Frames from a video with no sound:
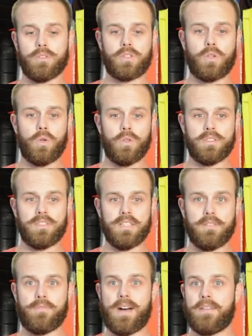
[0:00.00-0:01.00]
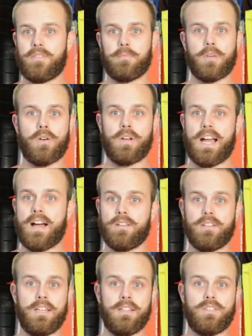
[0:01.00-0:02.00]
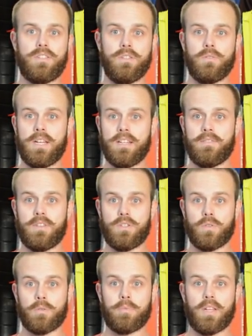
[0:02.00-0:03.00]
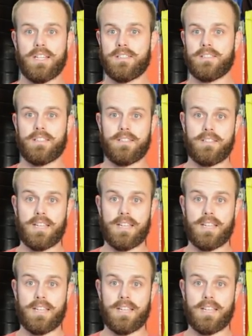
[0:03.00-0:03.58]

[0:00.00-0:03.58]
was cool to see five of them going out into individual places at the